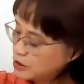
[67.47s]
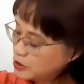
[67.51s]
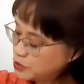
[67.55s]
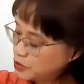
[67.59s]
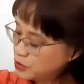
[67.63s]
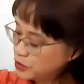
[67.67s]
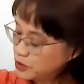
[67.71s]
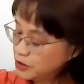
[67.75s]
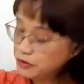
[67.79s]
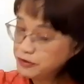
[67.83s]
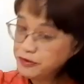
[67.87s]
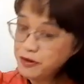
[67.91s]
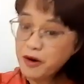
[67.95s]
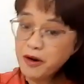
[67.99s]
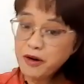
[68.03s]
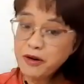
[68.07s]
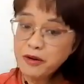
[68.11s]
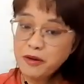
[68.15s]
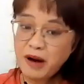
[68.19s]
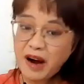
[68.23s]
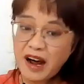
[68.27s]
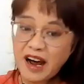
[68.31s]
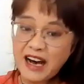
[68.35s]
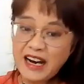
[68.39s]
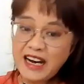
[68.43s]
to the
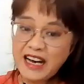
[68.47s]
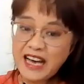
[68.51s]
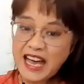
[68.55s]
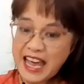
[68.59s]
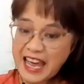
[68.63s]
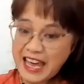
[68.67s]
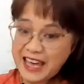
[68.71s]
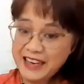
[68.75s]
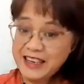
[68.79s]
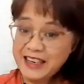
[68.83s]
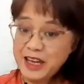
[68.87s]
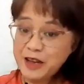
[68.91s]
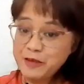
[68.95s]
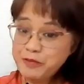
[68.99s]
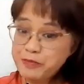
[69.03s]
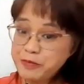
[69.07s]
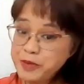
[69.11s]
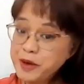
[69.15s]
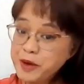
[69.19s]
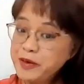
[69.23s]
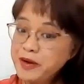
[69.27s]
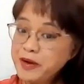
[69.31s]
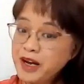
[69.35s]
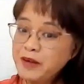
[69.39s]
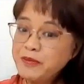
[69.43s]
foreground and then
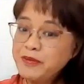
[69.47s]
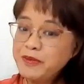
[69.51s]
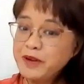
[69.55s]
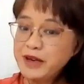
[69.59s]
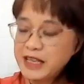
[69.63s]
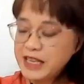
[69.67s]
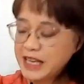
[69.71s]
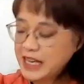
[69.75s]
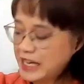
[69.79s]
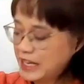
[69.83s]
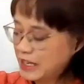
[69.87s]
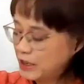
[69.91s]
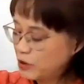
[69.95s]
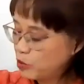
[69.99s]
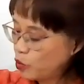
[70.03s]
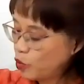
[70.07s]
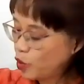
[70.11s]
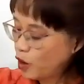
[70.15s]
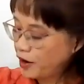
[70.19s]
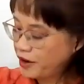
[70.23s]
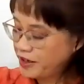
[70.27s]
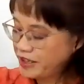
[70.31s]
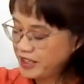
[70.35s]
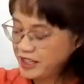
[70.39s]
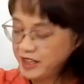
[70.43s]
build up in
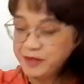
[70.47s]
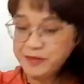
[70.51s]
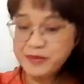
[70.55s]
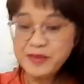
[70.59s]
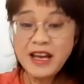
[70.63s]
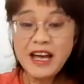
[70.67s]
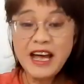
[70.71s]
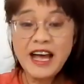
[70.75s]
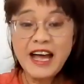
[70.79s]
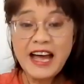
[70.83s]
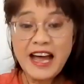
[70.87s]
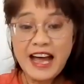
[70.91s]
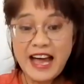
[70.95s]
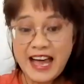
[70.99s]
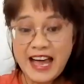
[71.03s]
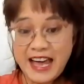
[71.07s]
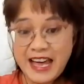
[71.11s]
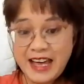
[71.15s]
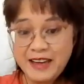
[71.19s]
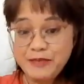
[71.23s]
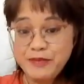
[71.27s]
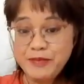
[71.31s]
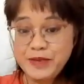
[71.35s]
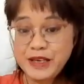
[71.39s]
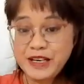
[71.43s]
volume
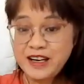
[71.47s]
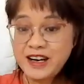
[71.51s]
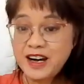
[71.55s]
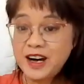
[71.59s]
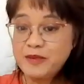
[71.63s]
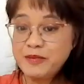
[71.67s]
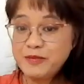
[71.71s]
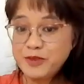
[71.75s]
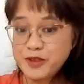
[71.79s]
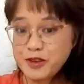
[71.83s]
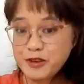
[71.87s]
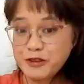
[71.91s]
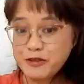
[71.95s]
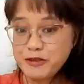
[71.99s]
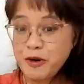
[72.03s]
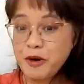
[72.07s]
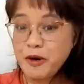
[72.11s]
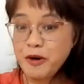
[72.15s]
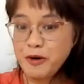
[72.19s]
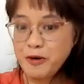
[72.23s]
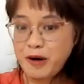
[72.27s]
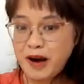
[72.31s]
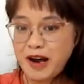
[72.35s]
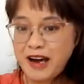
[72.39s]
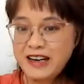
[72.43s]
and become the
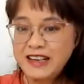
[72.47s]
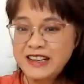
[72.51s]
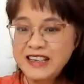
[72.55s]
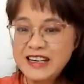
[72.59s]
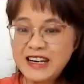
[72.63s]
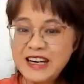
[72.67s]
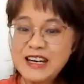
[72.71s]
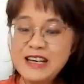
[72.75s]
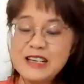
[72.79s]
foreground.